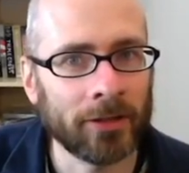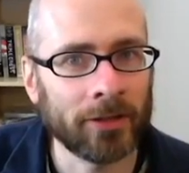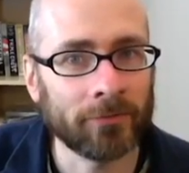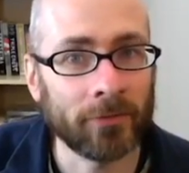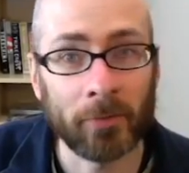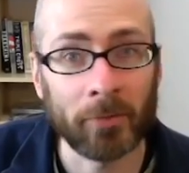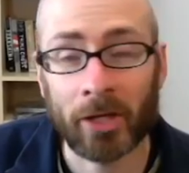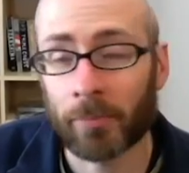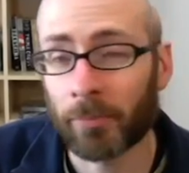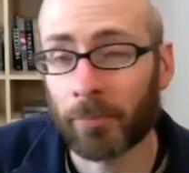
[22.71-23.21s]

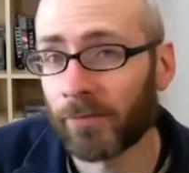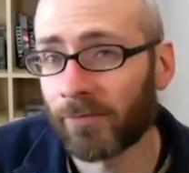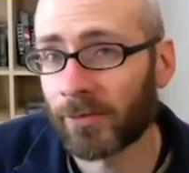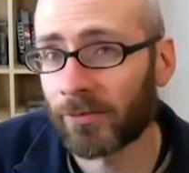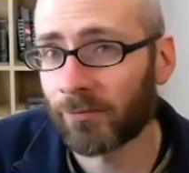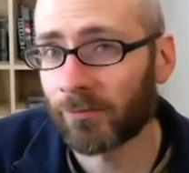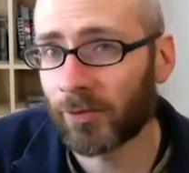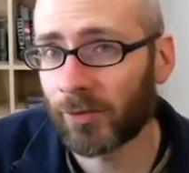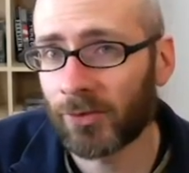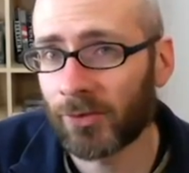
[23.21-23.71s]
from a couple of
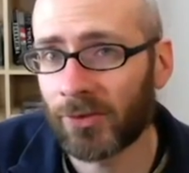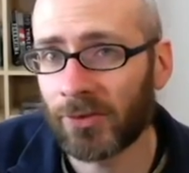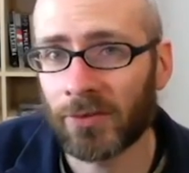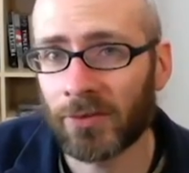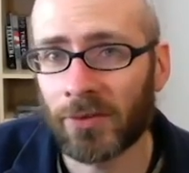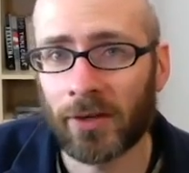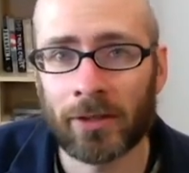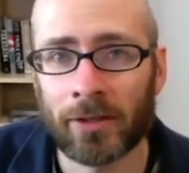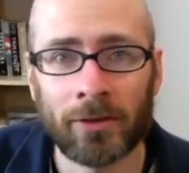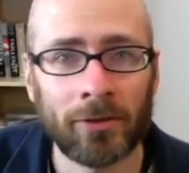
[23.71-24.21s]
interviews
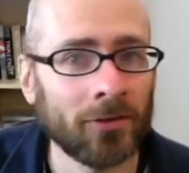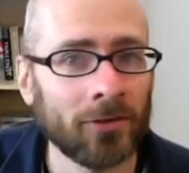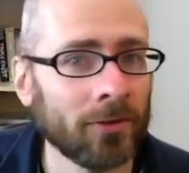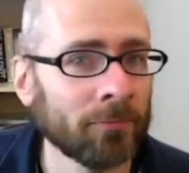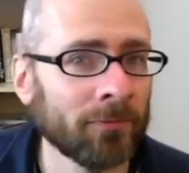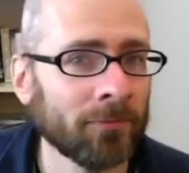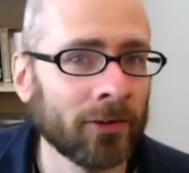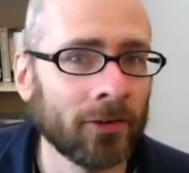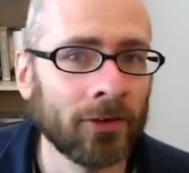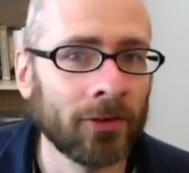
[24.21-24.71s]
he's done in
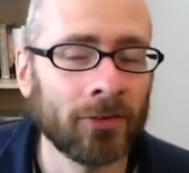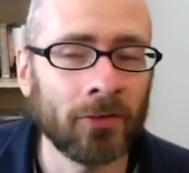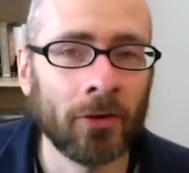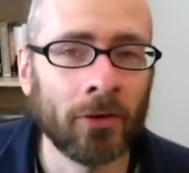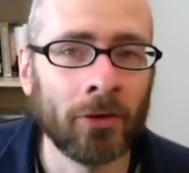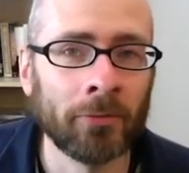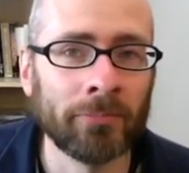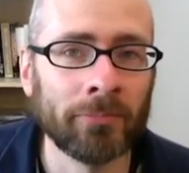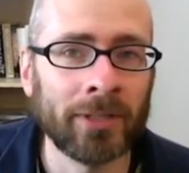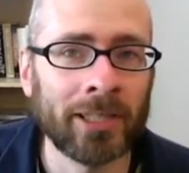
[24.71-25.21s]
some various
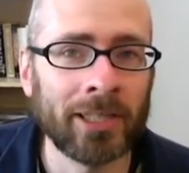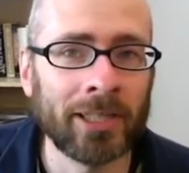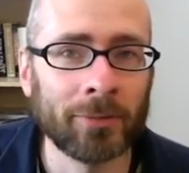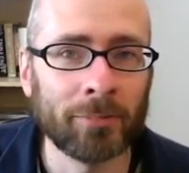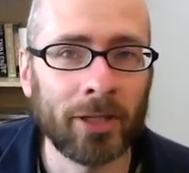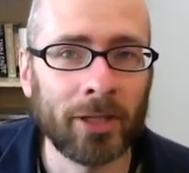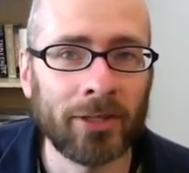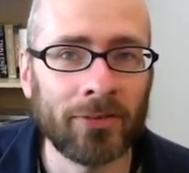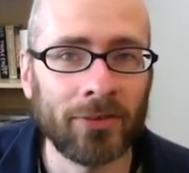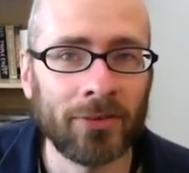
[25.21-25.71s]
alt media
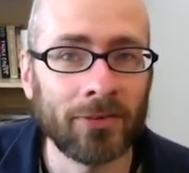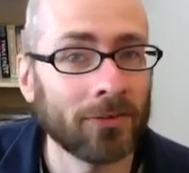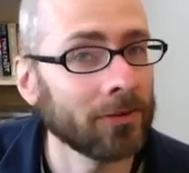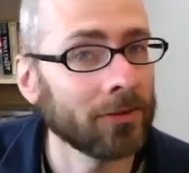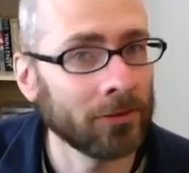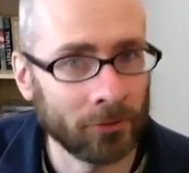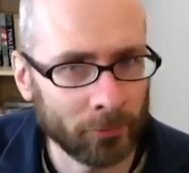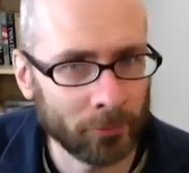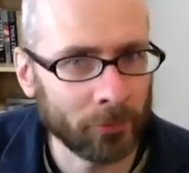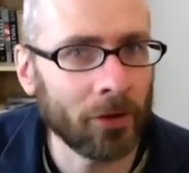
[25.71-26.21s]
places
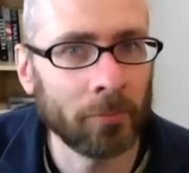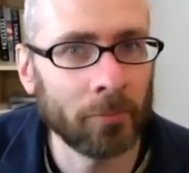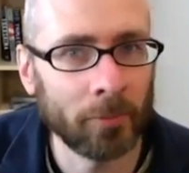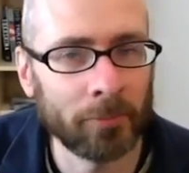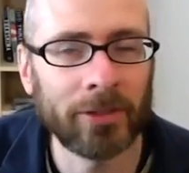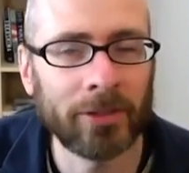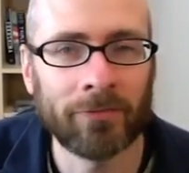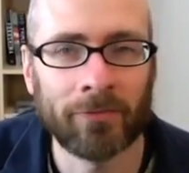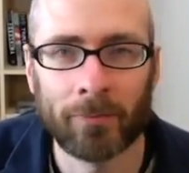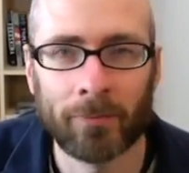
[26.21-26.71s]
that you're
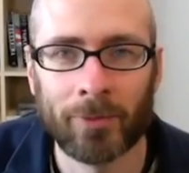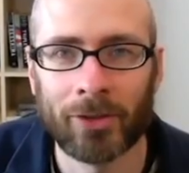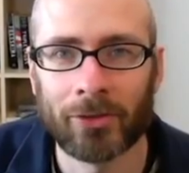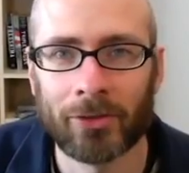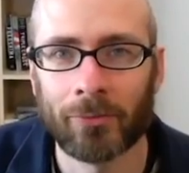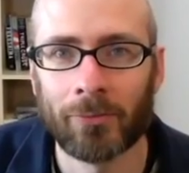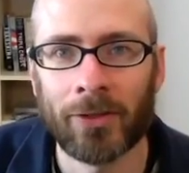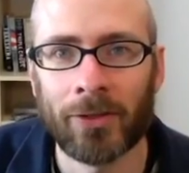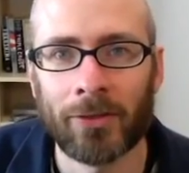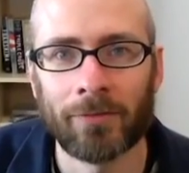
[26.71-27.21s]
probably
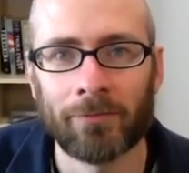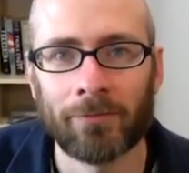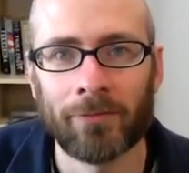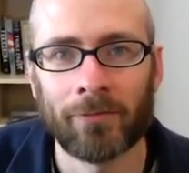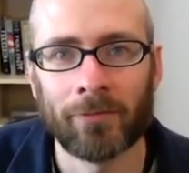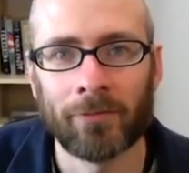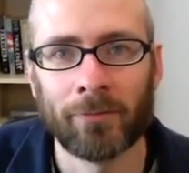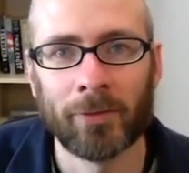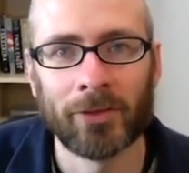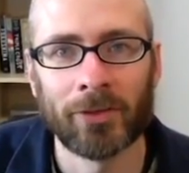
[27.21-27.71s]
familiar with if
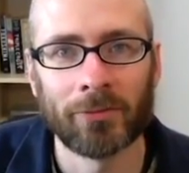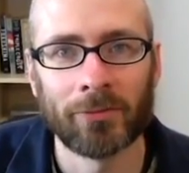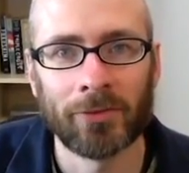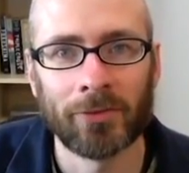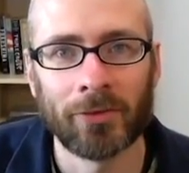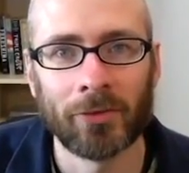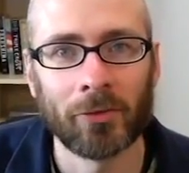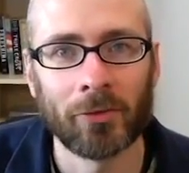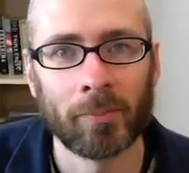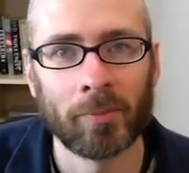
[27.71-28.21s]
you're familiar
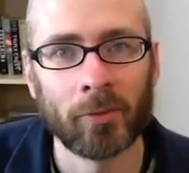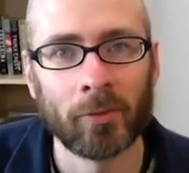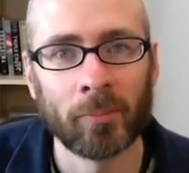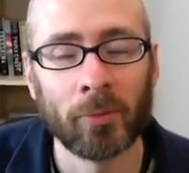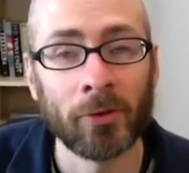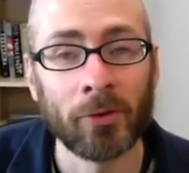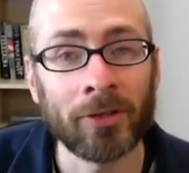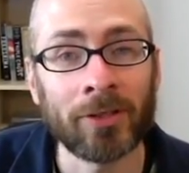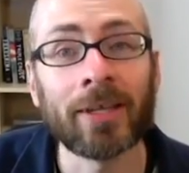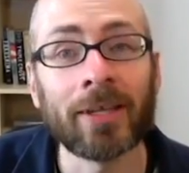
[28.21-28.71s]
with the Corbett
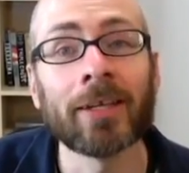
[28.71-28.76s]
Report,